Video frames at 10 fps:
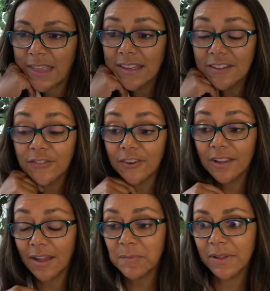It is
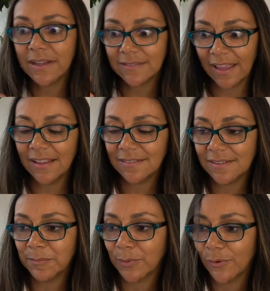very complex and
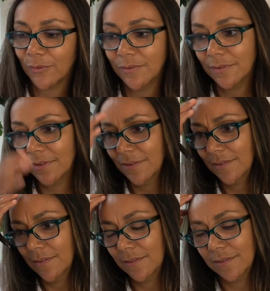simple.
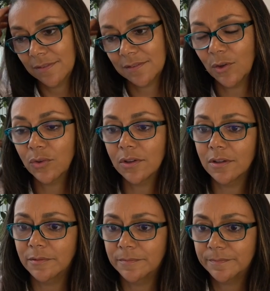So
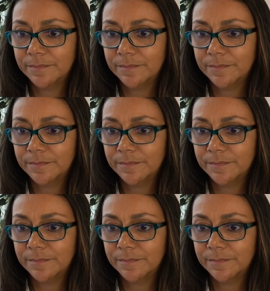good.